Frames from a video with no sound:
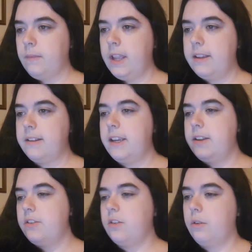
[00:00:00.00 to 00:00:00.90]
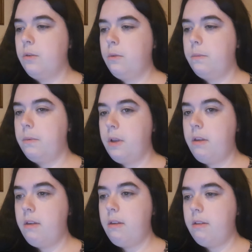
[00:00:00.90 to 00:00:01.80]
Next stage. Oh
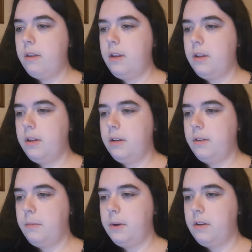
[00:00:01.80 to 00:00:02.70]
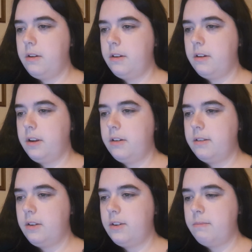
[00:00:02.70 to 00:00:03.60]
my god, I
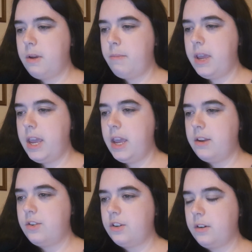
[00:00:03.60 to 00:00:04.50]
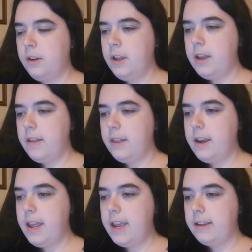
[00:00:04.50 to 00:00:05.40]
just lost my page. The
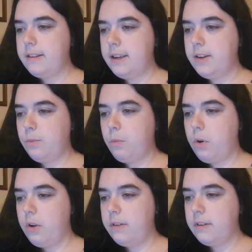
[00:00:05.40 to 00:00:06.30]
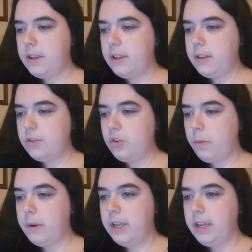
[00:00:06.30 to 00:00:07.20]
next stage was
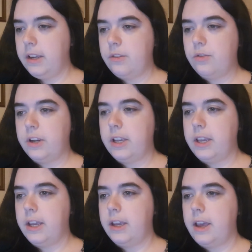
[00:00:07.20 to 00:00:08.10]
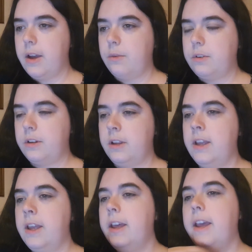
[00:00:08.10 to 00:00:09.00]
shopping, eating and drinking out.
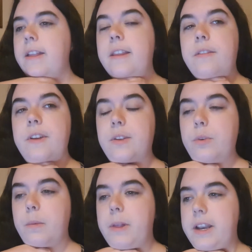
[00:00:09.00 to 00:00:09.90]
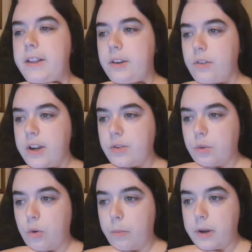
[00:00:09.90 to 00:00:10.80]
In this phase, we are planning the
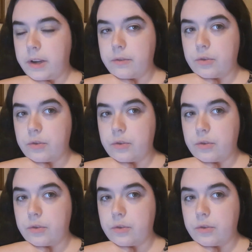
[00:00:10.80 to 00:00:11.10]
gradual opening of